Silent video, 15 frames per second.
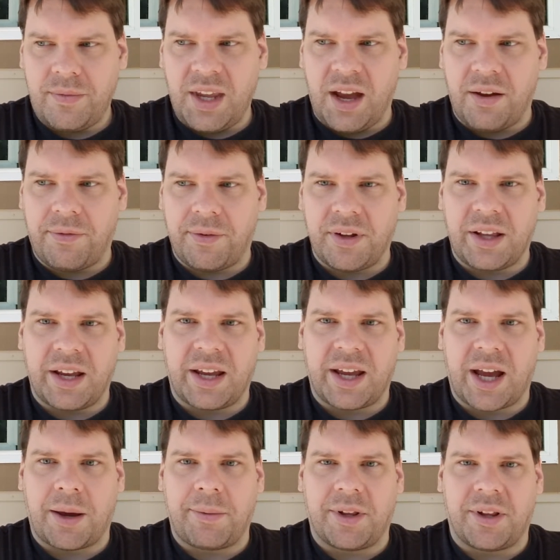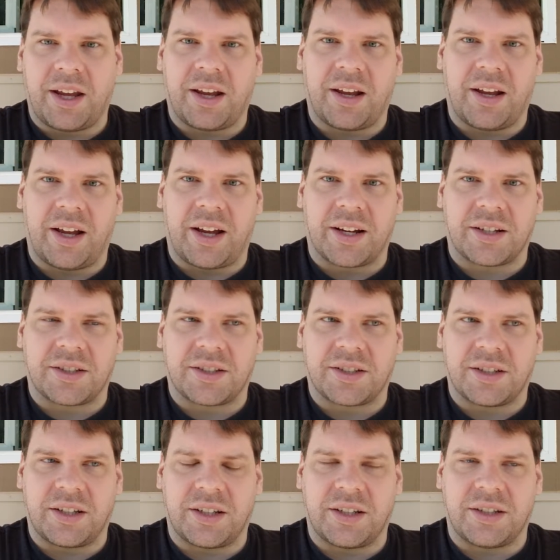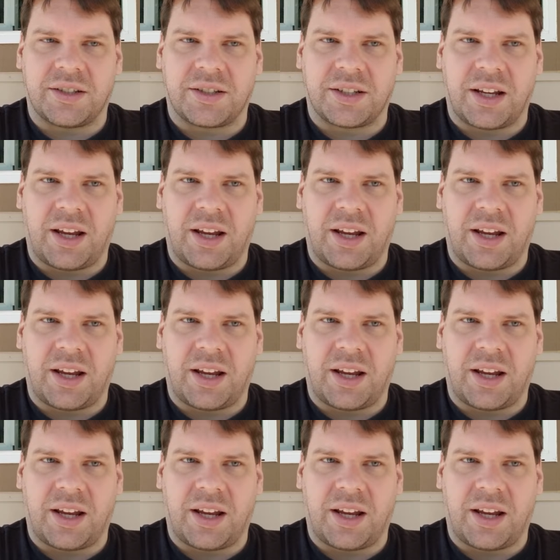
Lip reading: I feel like Kaby Lake X is